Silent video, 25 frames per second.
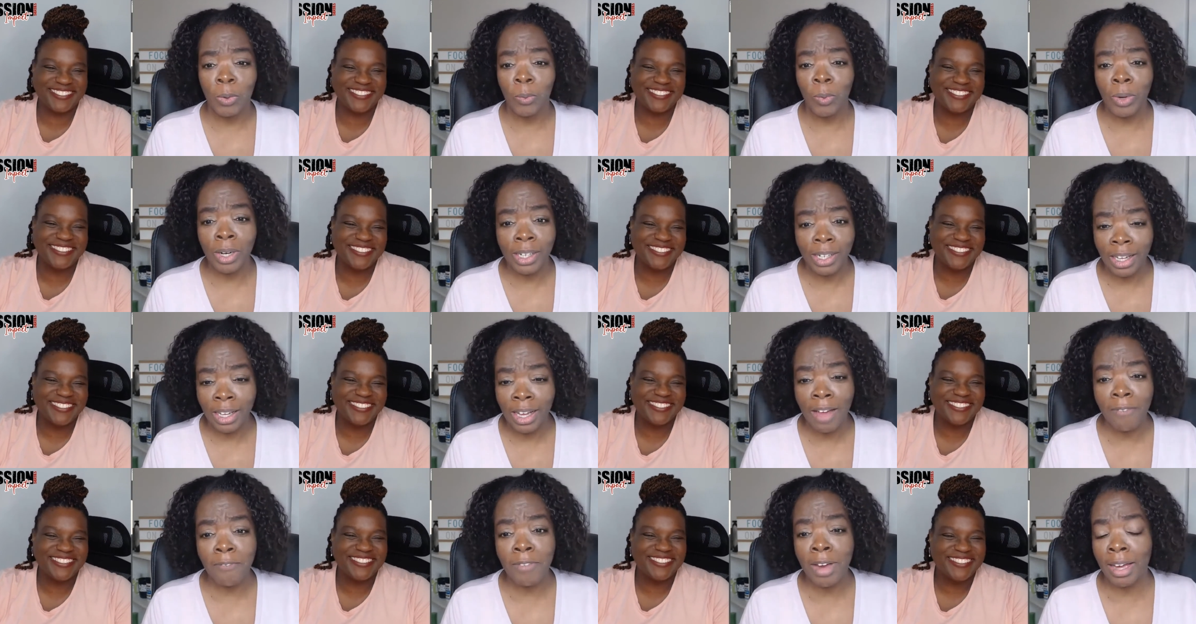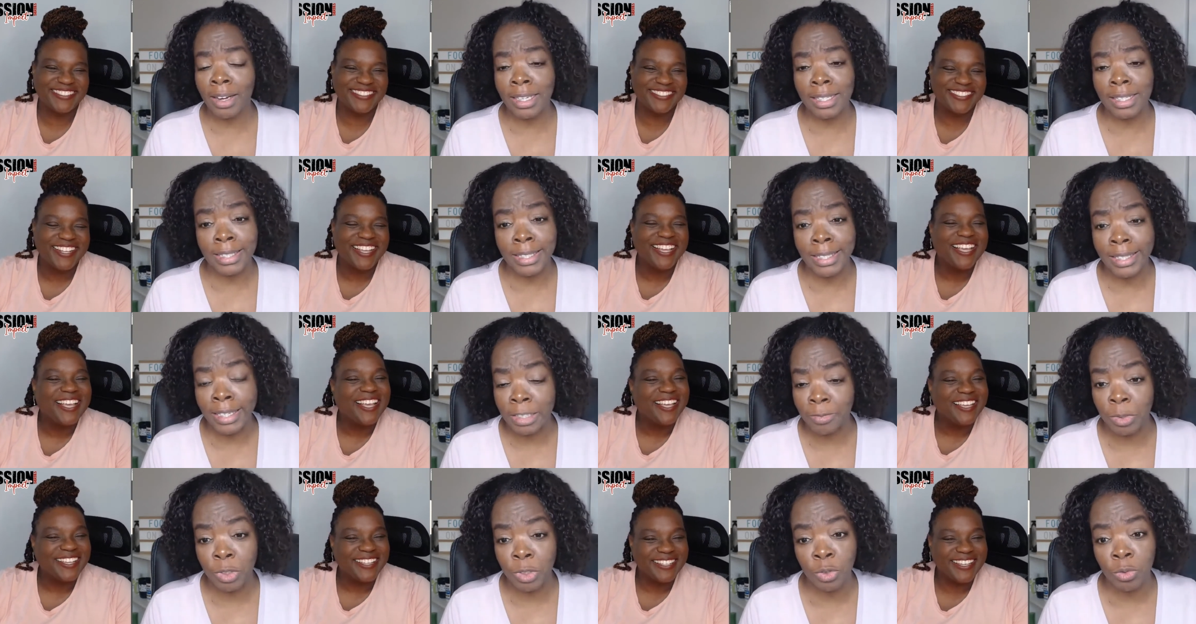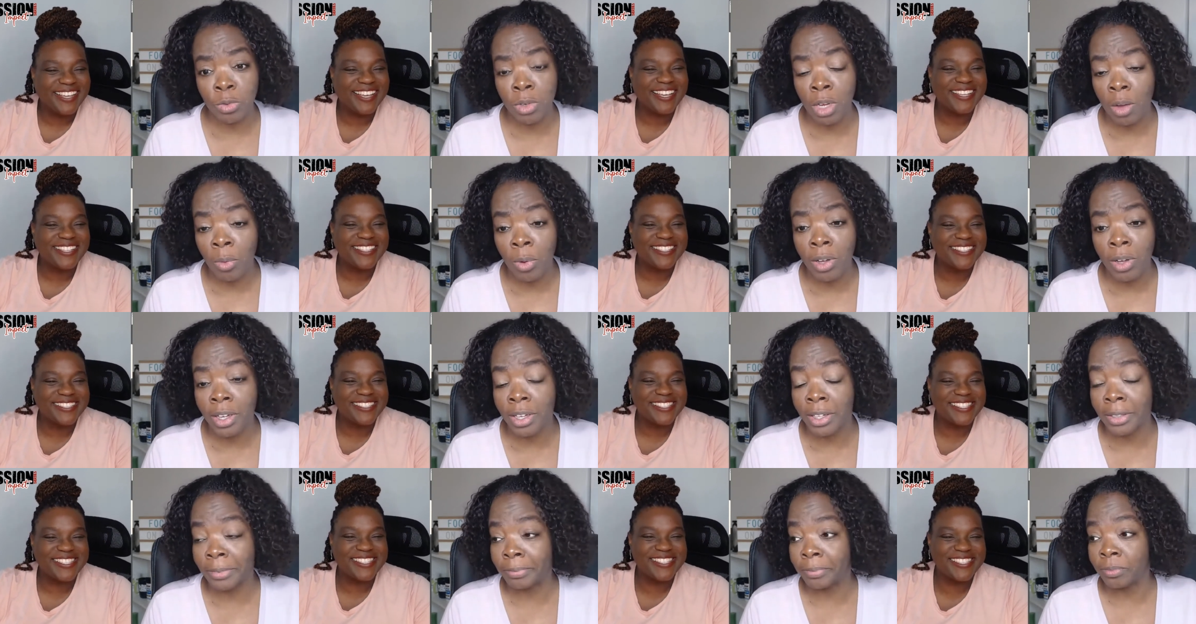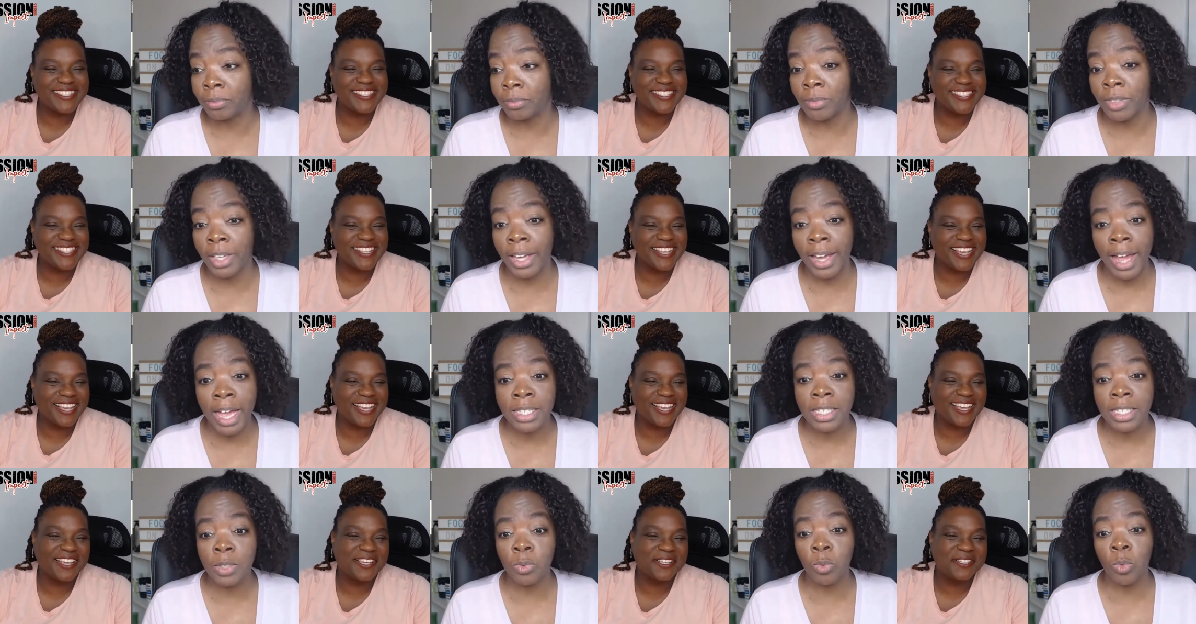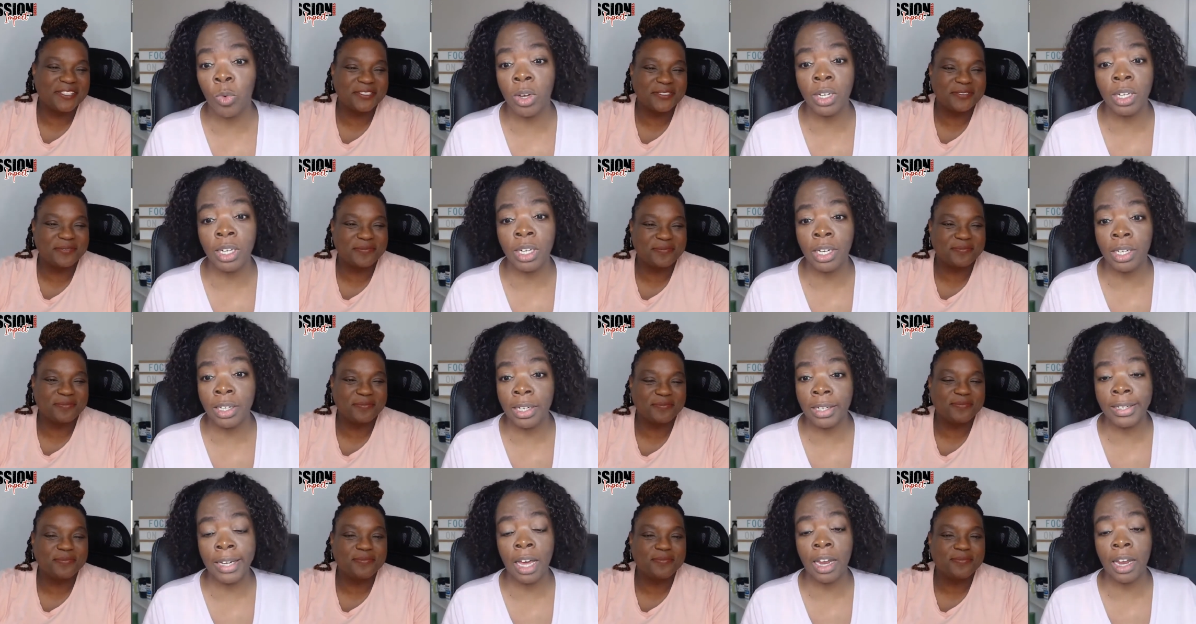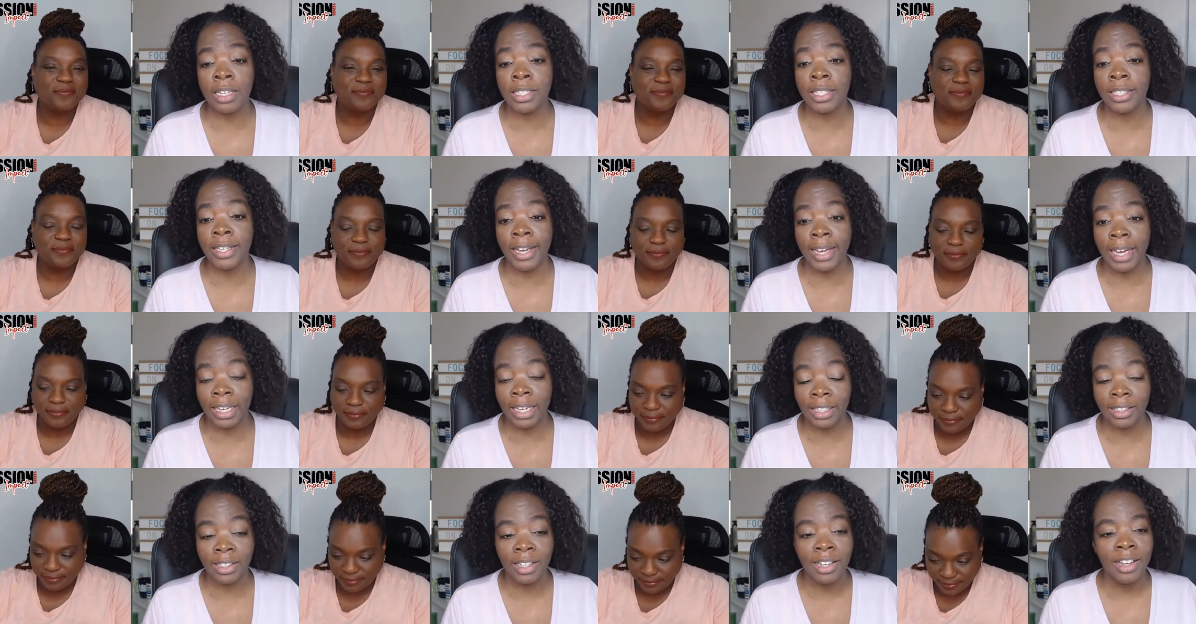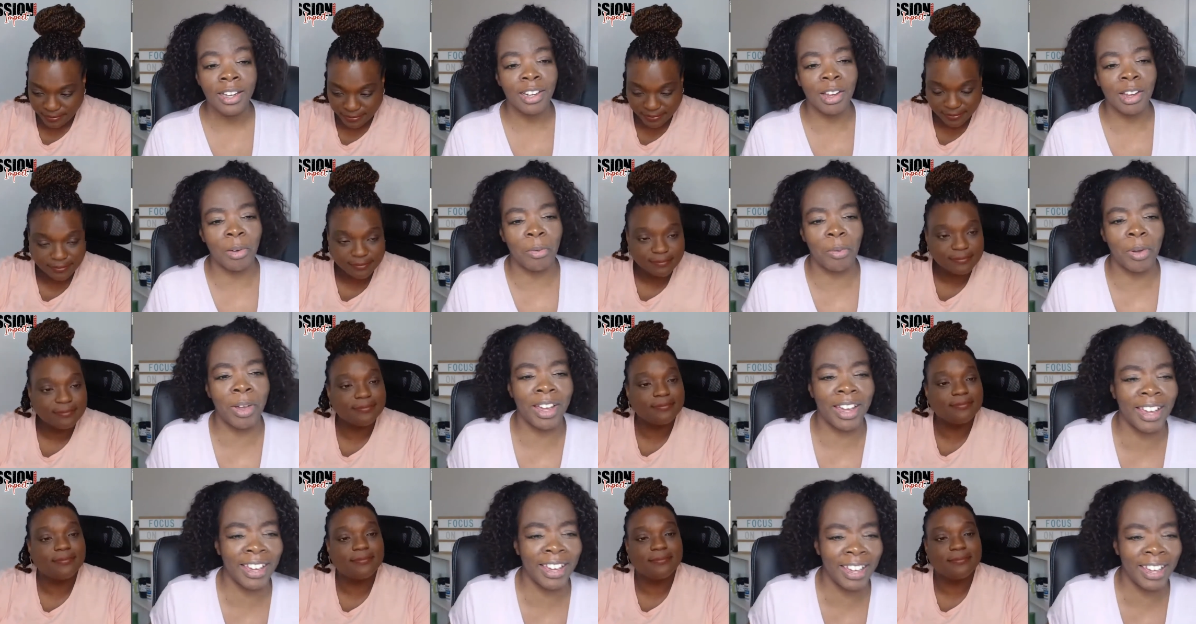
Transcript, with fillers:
Speaker 1: We love volunteers, but you yes. know what? Gas is one hundred dollars a gallon. No, we